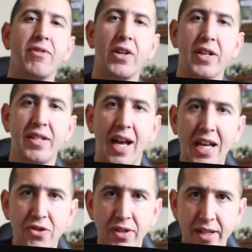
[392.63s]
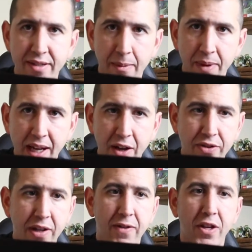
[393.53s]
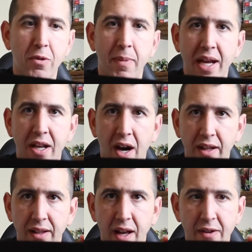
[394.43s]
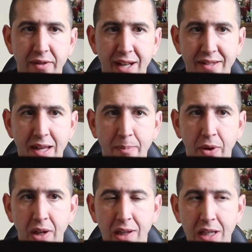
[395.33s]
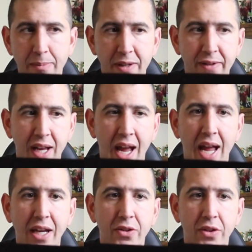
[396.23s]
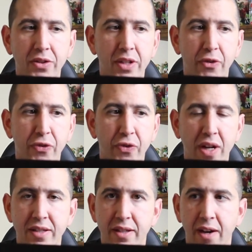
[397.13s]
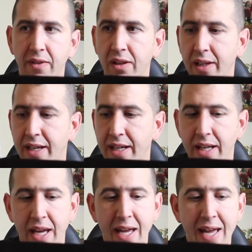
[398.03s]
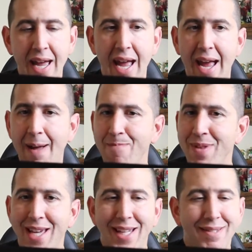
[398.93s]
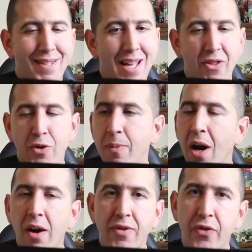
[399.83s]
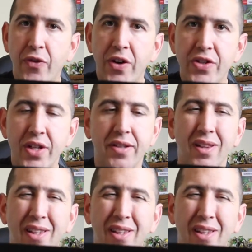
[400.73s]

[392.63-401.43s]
of looks, Acer does something else here that you may not love, and that's they put a little bit of an angle to the front of the lid. It, it, threw me off at first. It's a